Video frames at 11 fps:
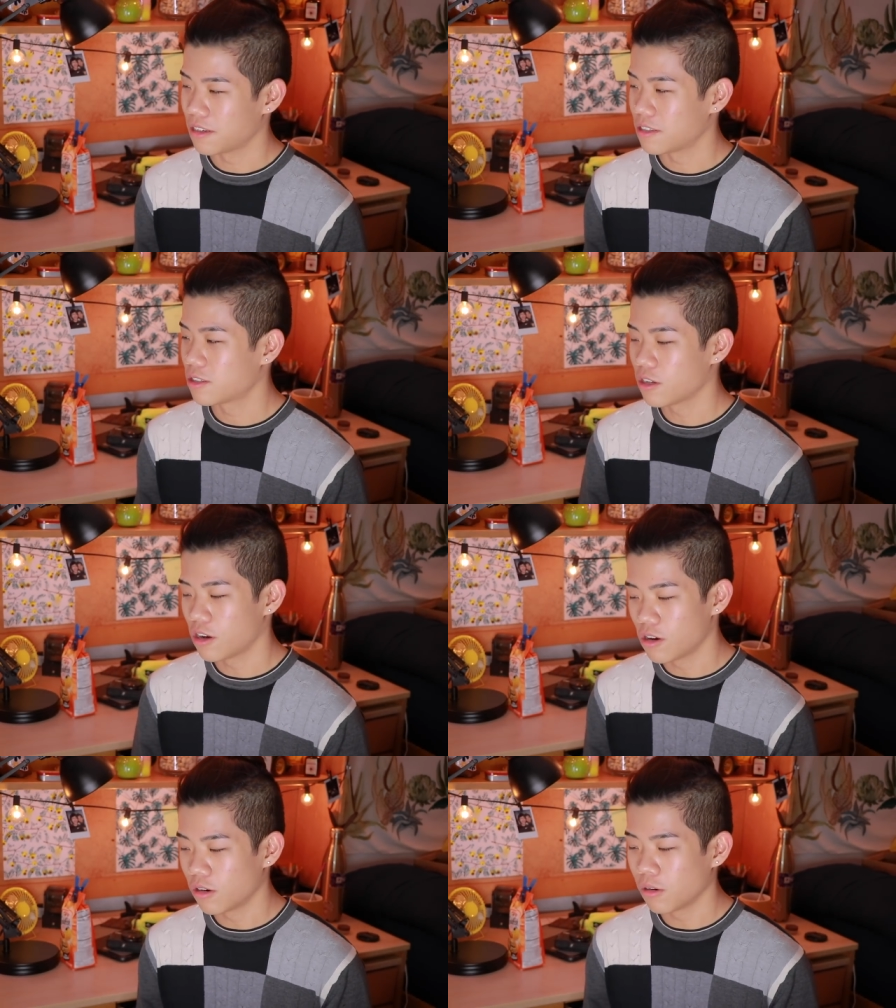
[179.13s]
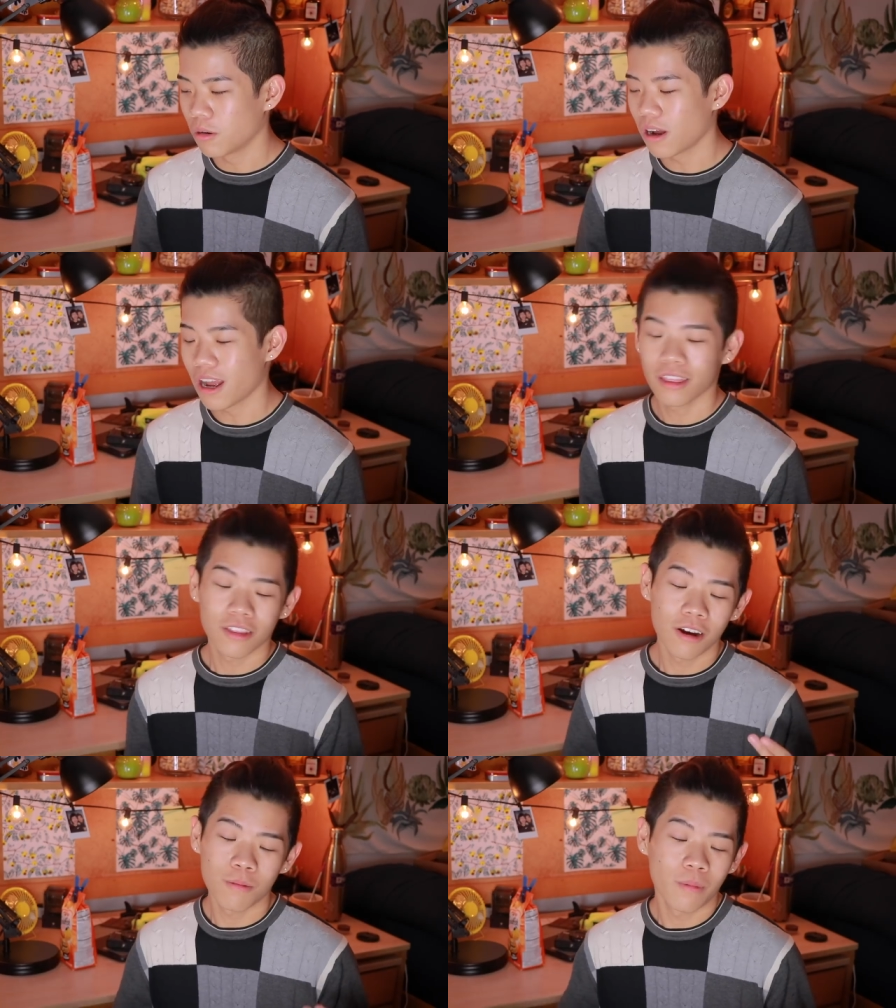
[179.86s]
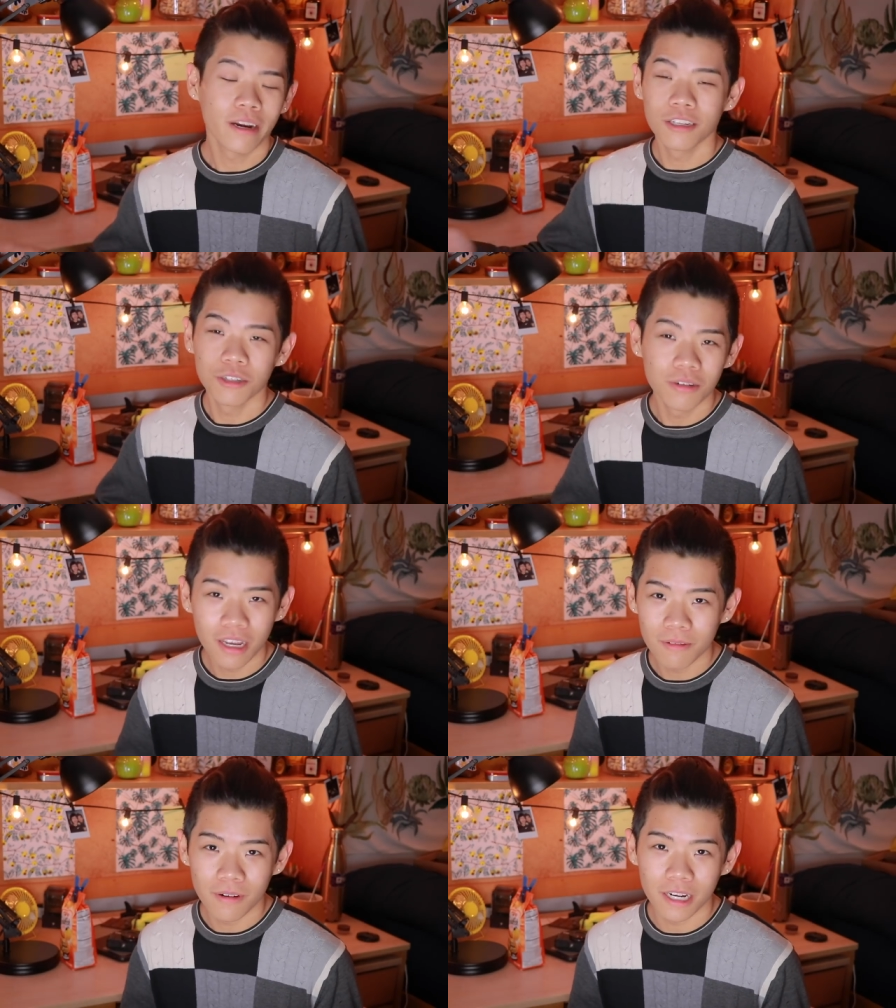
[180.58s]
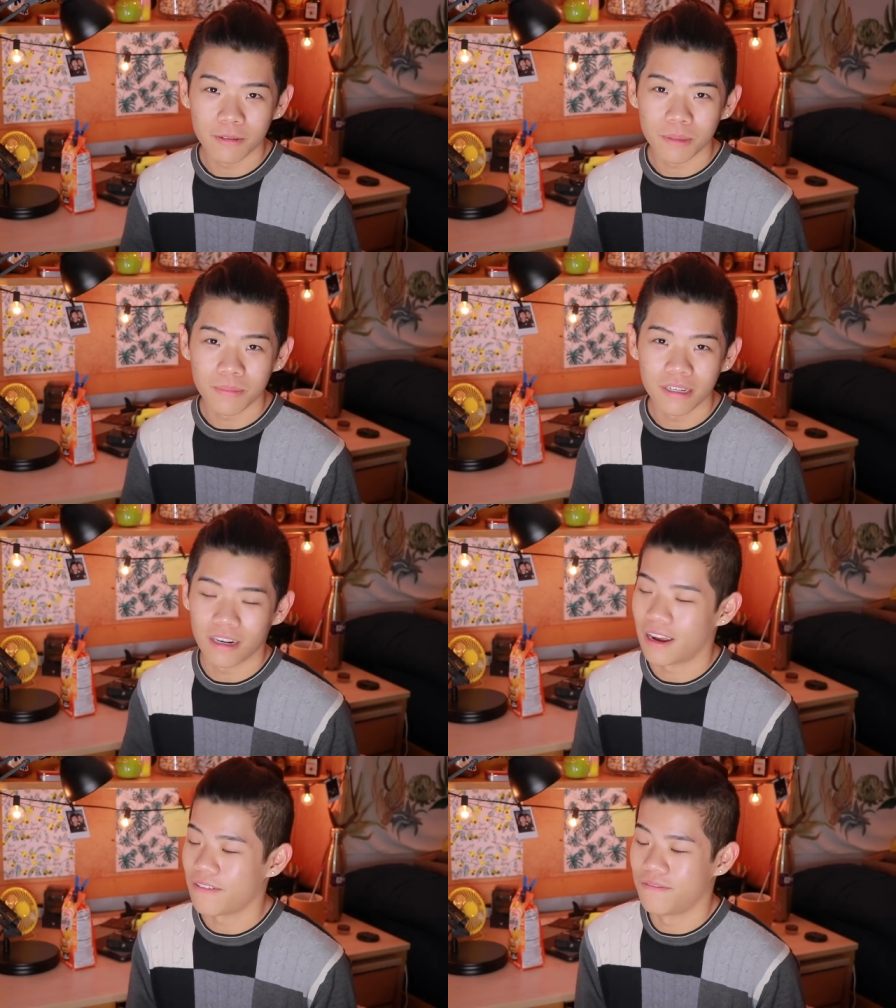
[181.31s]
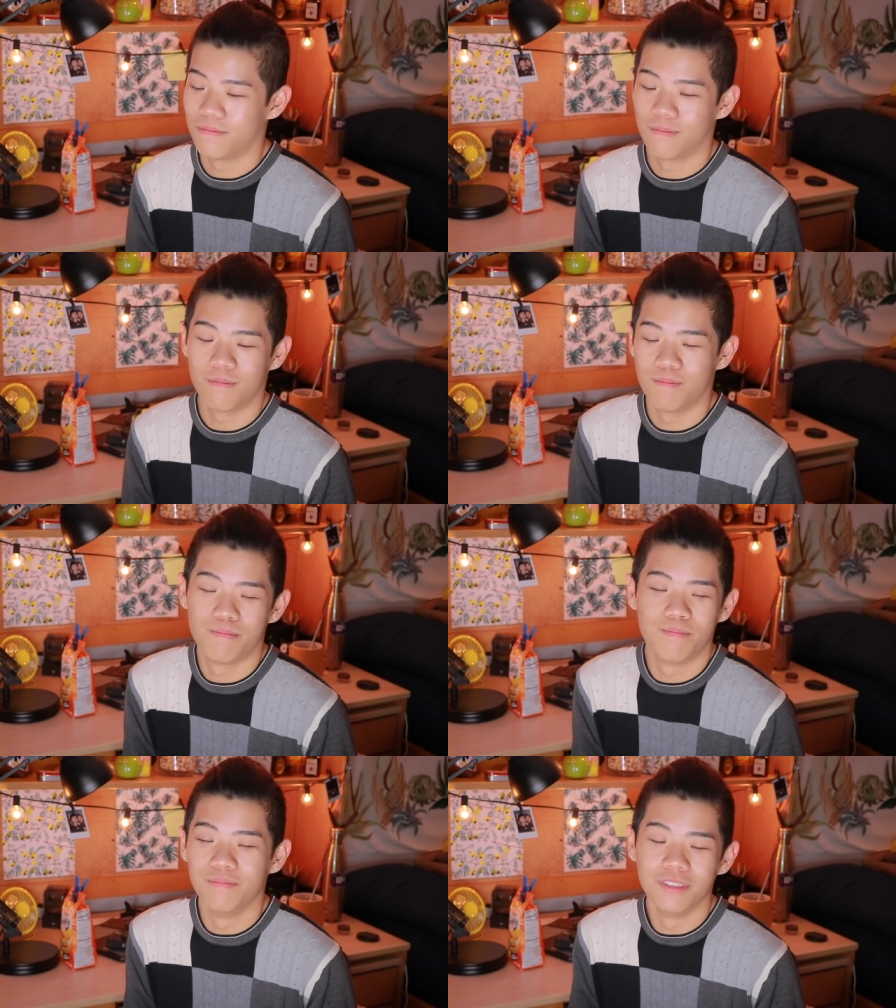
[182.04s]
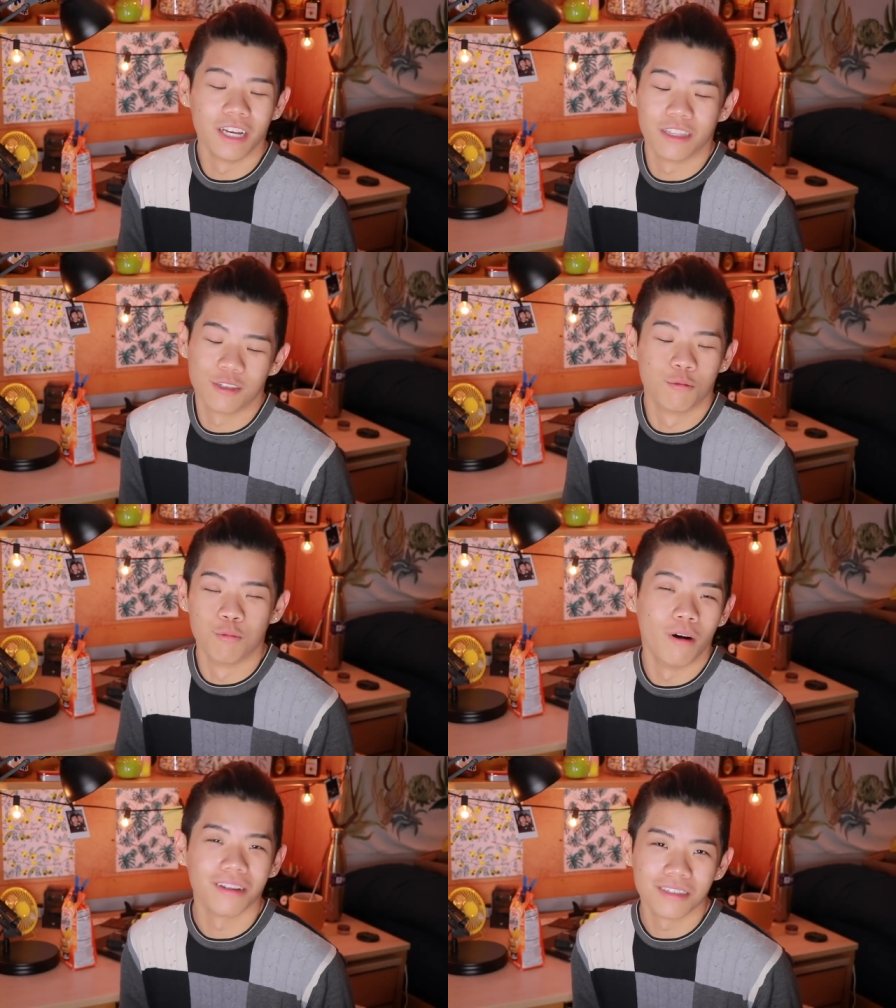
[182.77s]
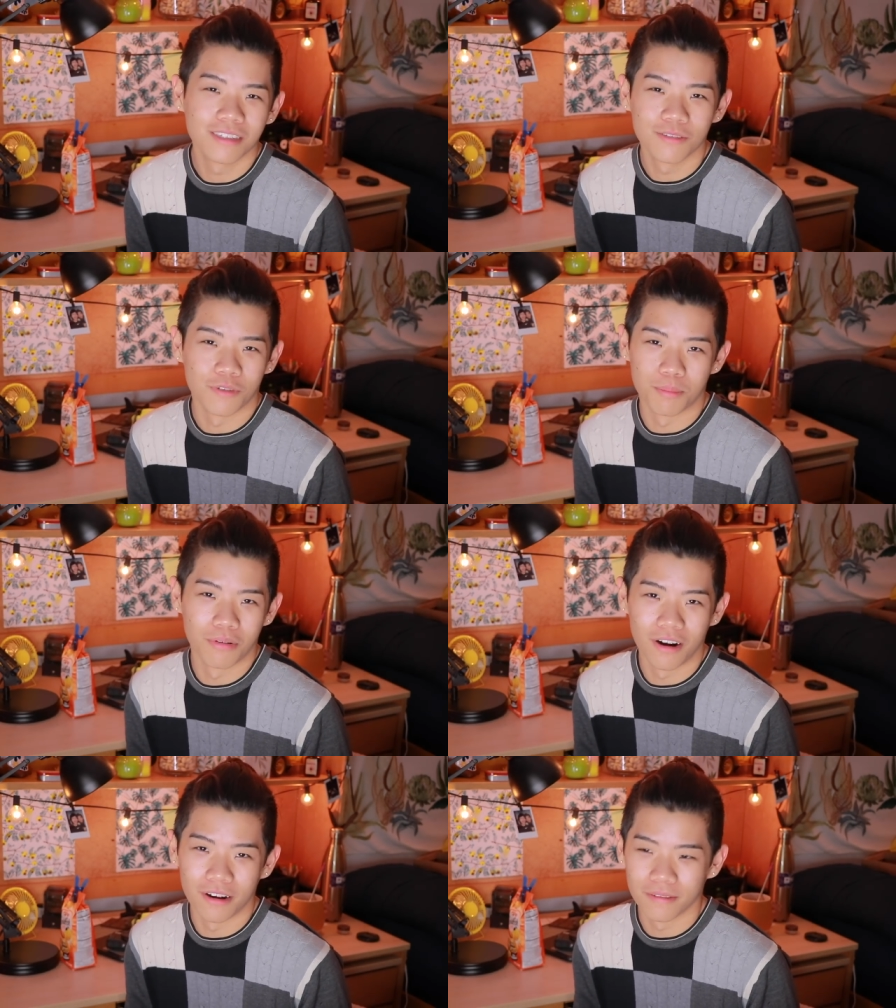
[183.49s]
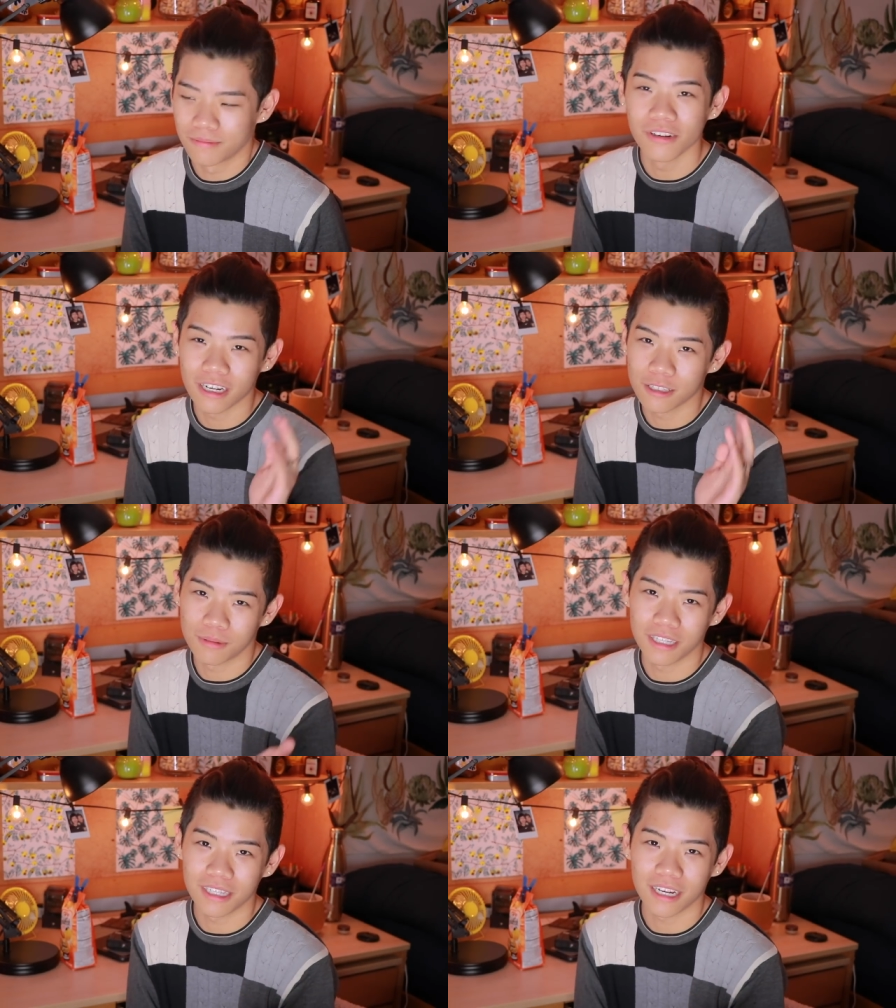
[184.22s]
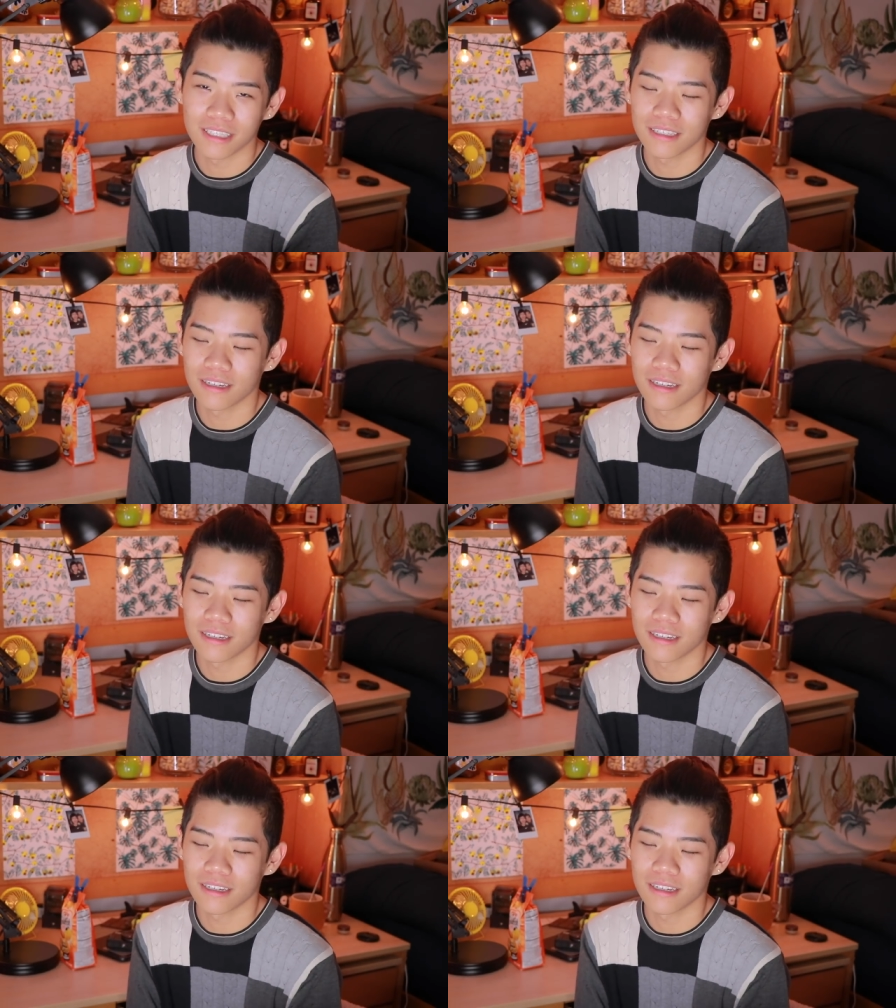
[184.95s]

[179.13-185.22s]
So I thought, why not do a get ready with me? I've done this once for prom. You guys really liked